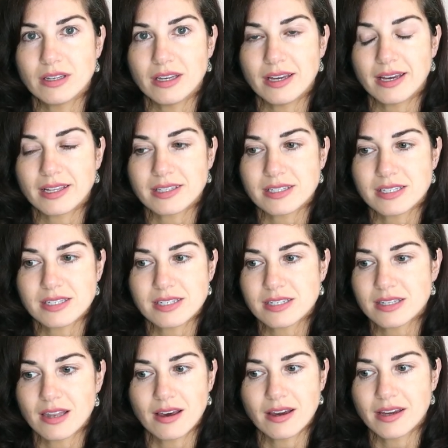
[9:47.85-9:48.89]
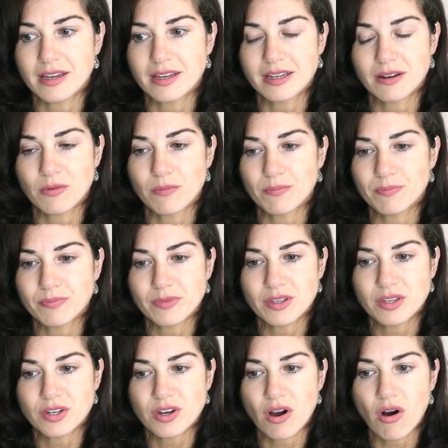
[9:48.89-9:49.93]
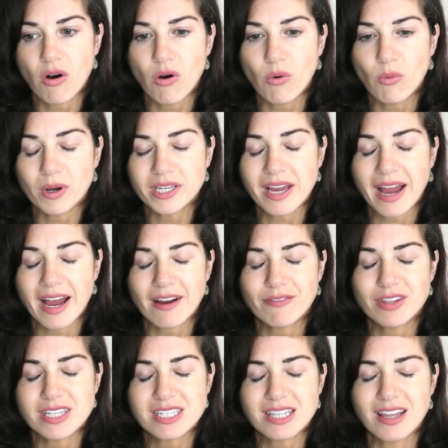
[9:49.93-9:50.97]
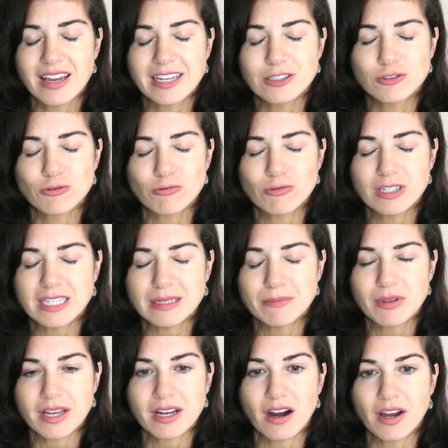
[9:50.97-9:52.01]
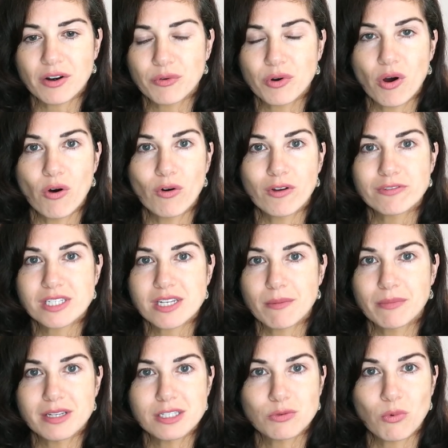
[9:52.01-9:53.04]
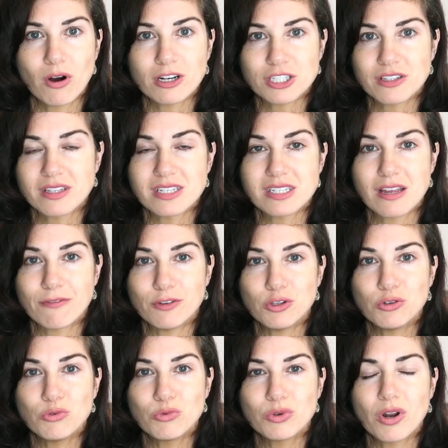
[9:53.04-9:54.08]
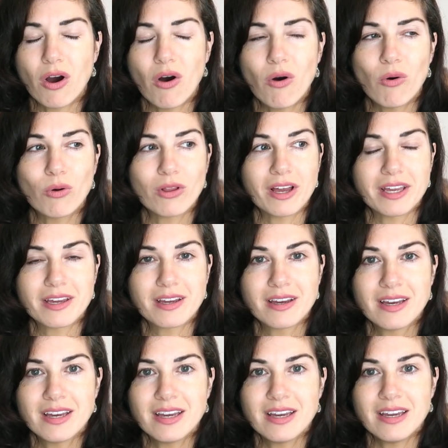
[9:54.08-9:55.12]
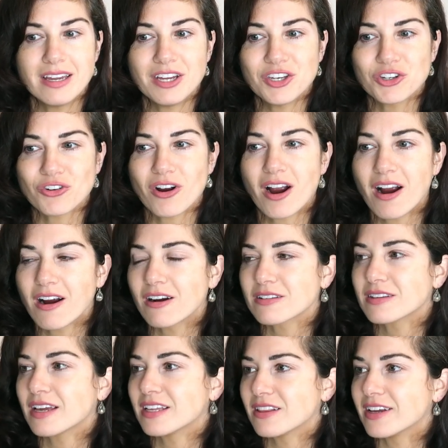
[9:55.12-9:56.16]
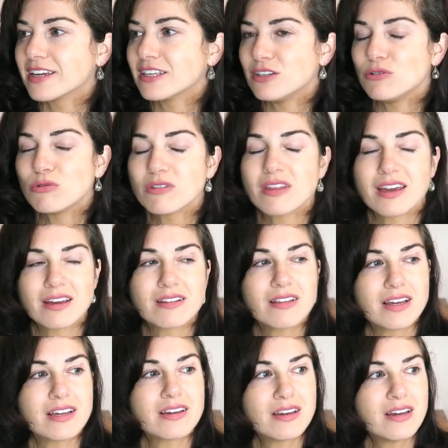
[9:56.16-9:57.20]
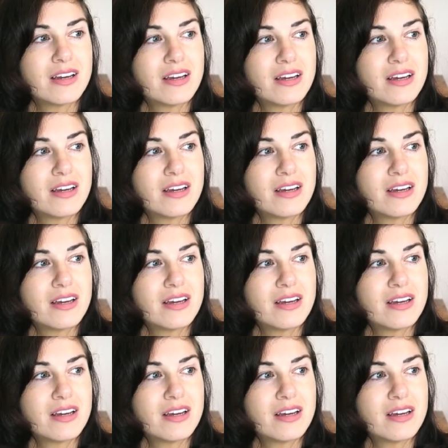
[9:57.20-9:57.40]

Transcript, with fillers: It's like, you know, when you have this like dream, like, I don't know if somebody's watching this, if you know, like in your heart that like, you think like,